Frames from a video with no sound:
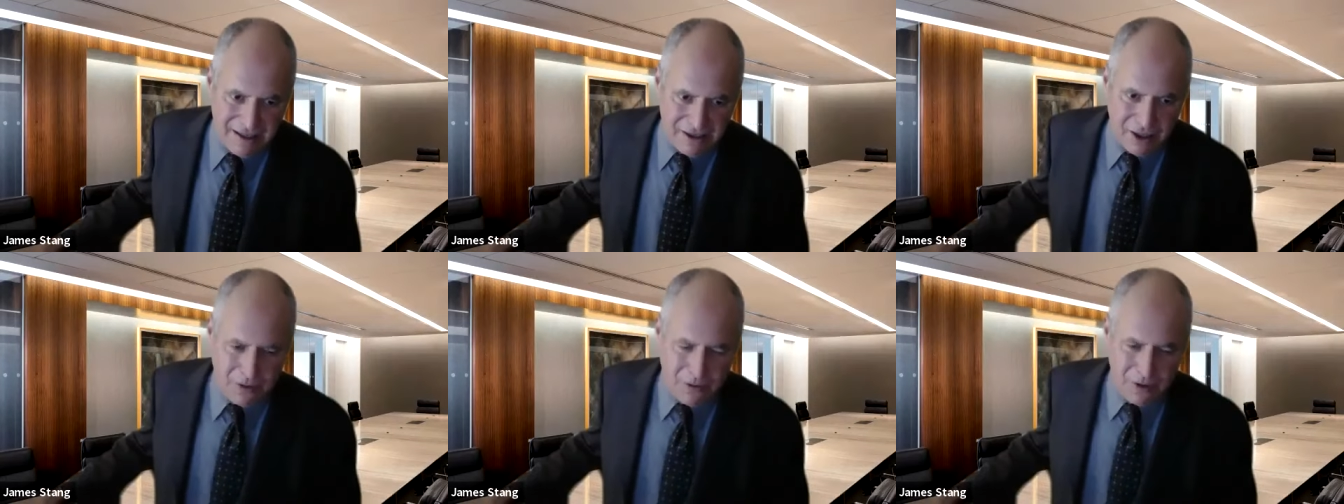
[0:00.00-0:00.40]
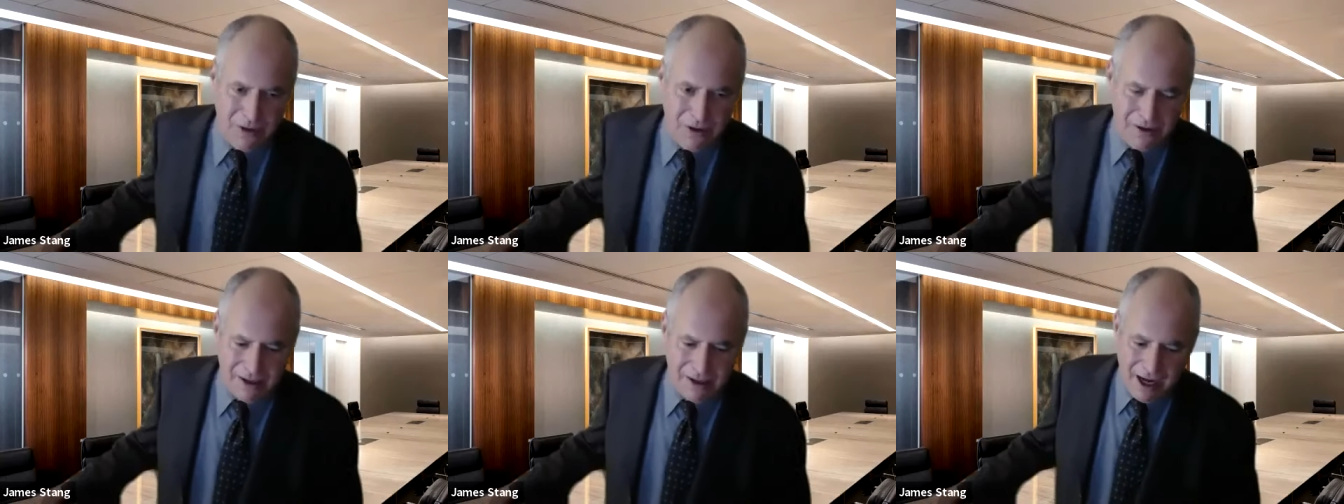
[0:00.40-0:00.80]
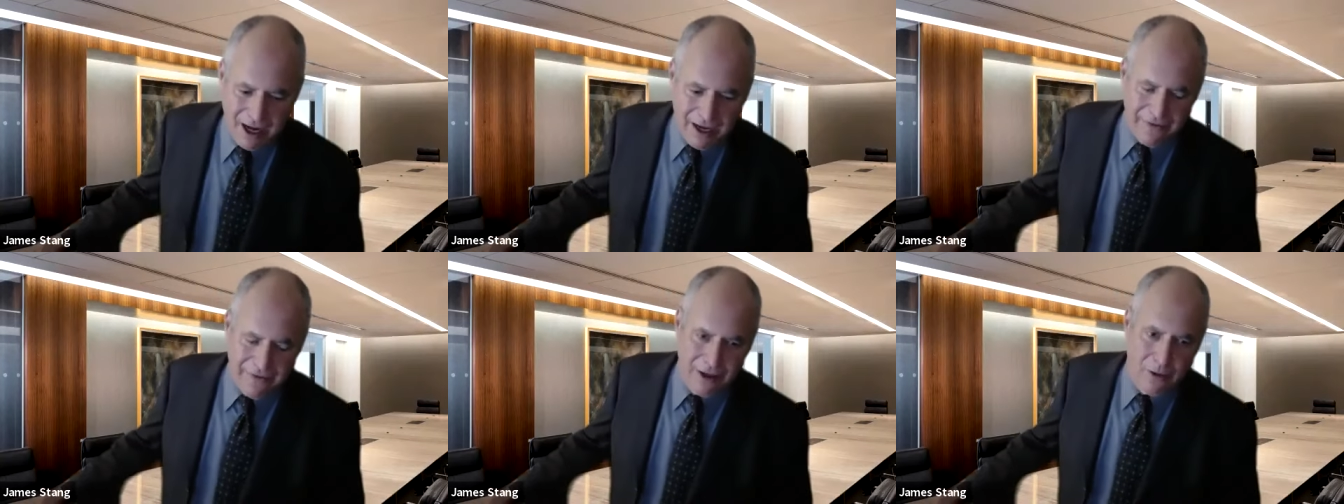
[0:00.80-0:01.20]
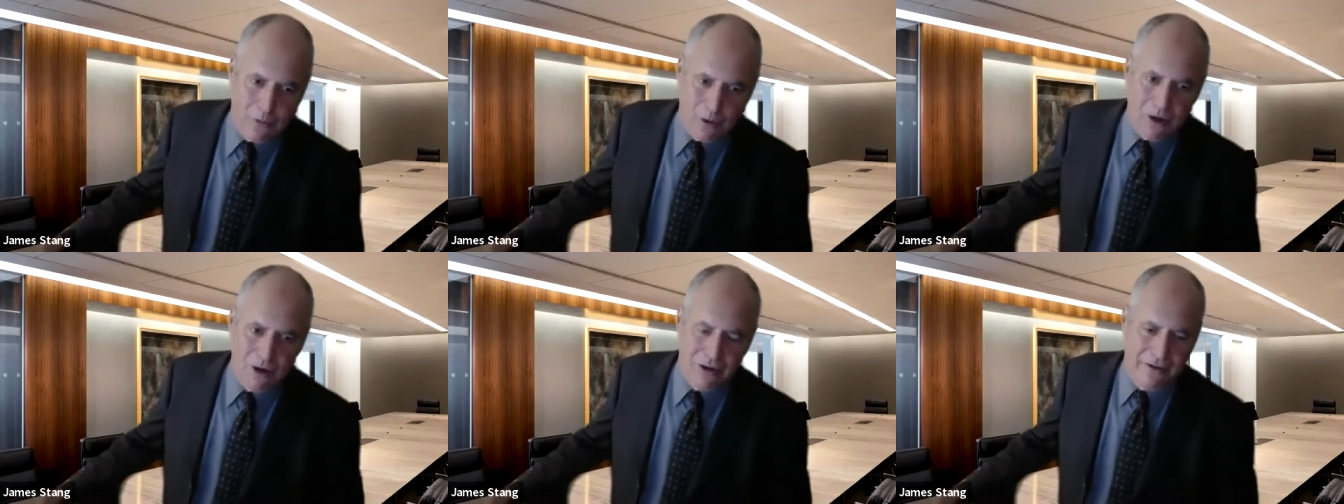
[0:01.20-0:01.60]
So we're kind of in the
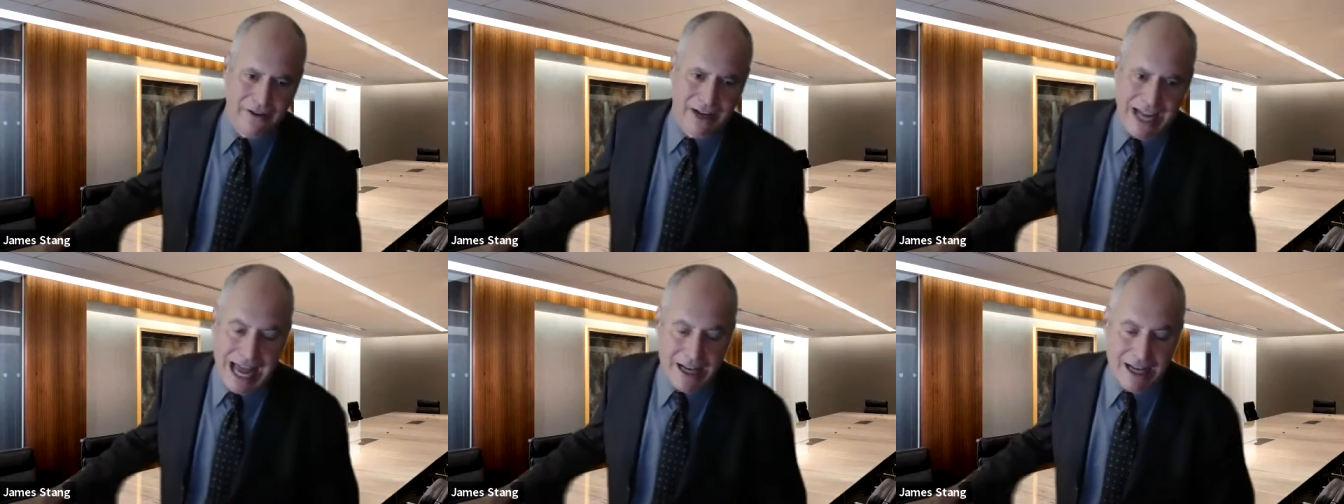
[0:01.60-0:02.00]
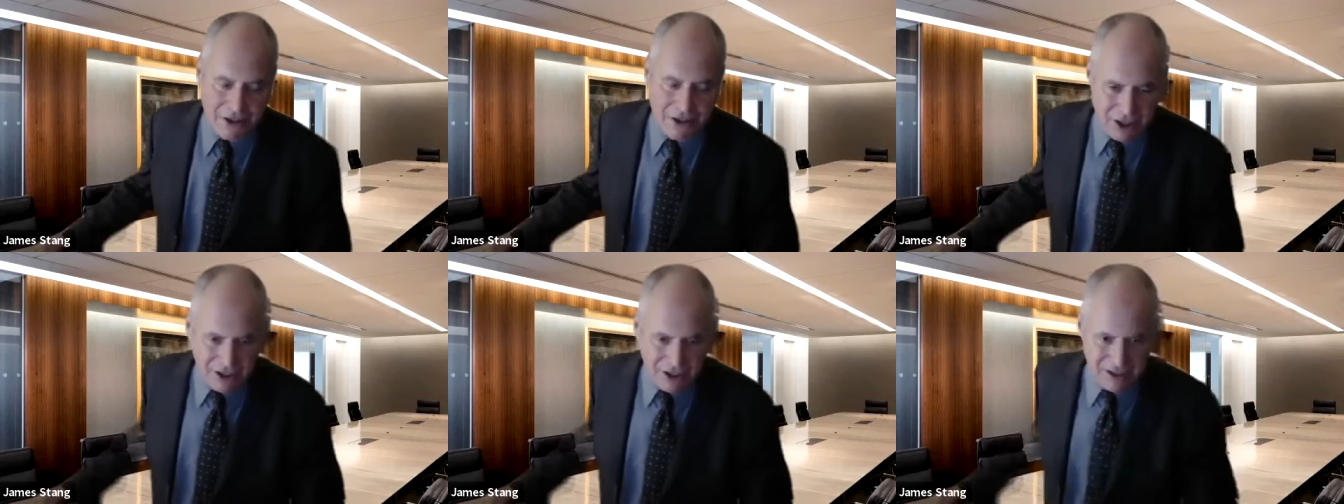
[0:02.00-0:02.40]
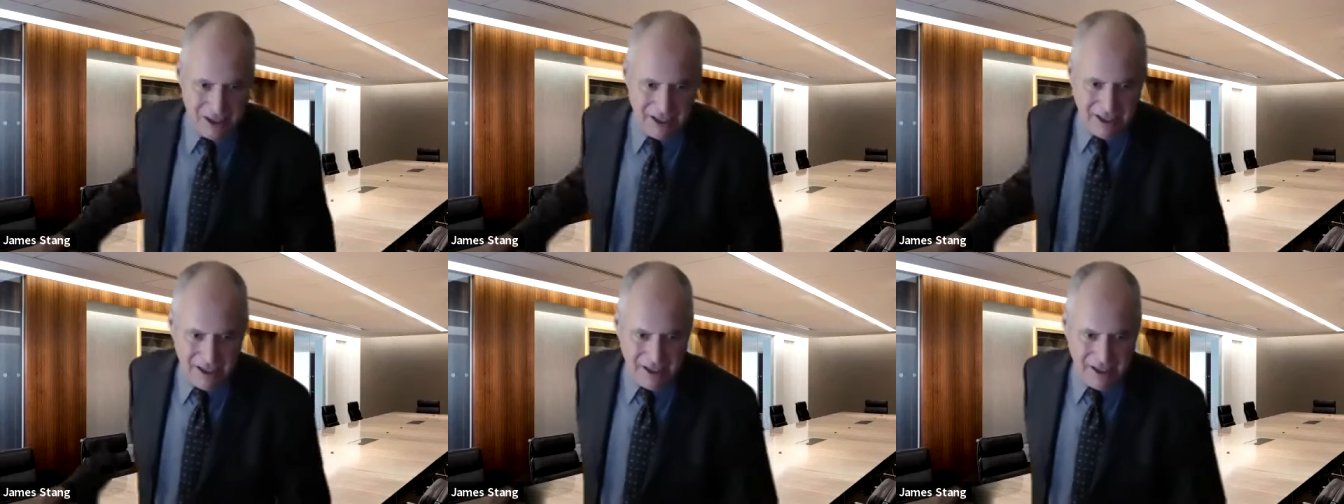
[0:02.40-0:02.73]
world of analogies.